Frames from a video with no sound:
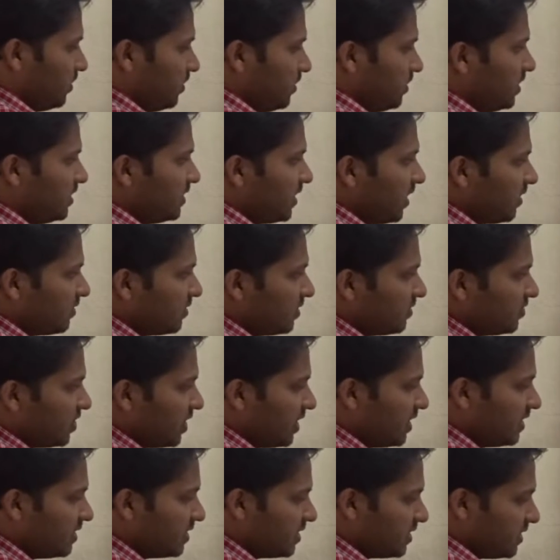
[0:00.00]
these are the
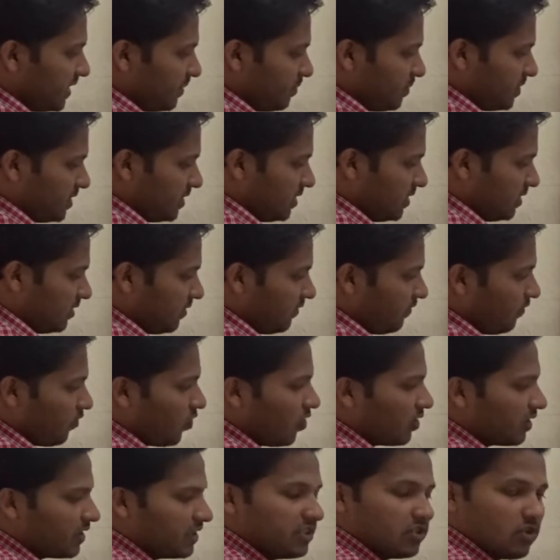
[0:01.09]
three steps
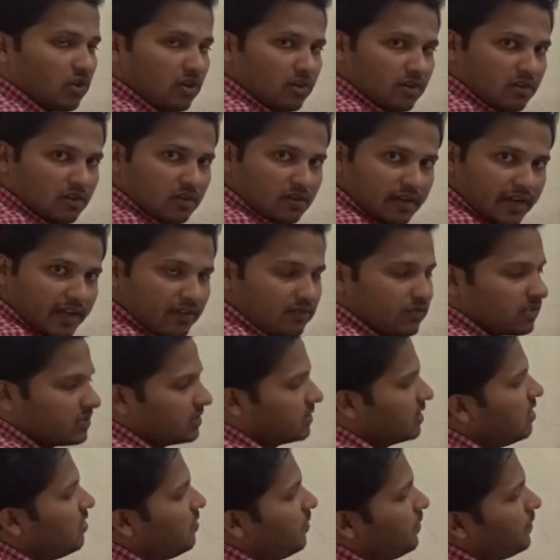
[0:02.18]
for in order
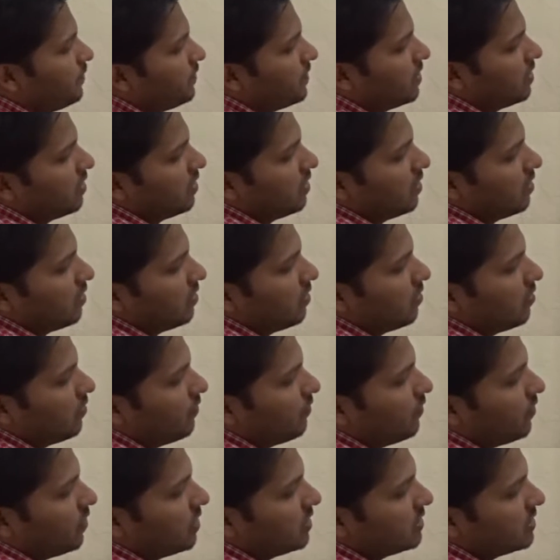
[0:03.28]
traversal.
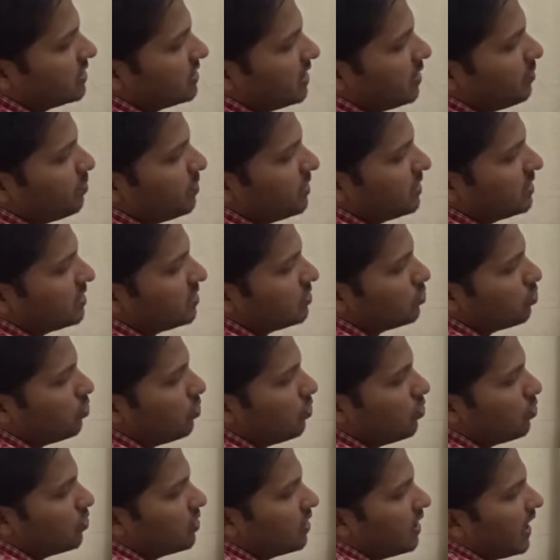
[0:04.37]
First step is to
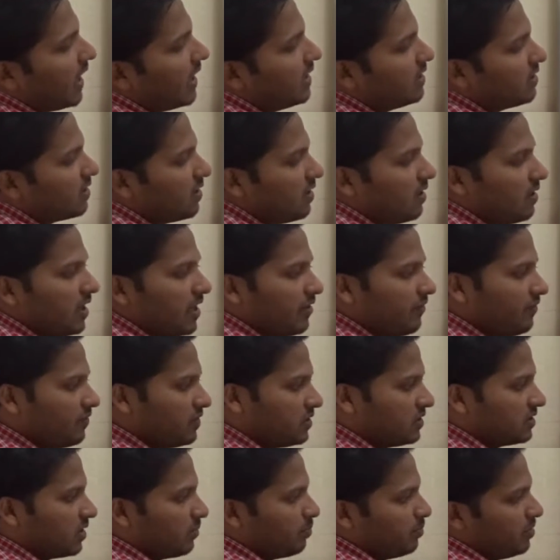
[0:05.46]
look at left
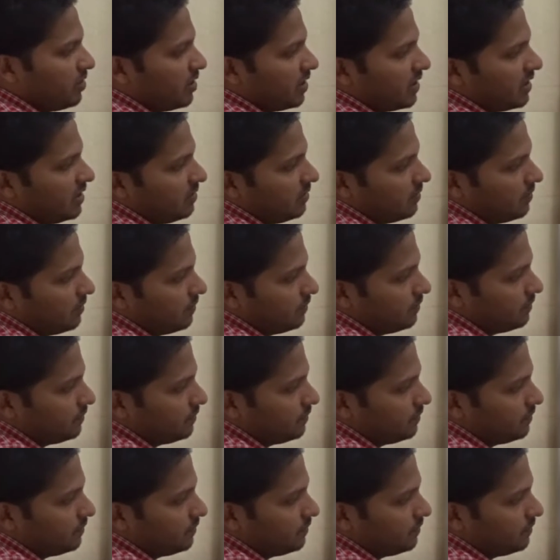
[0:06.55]
subtree,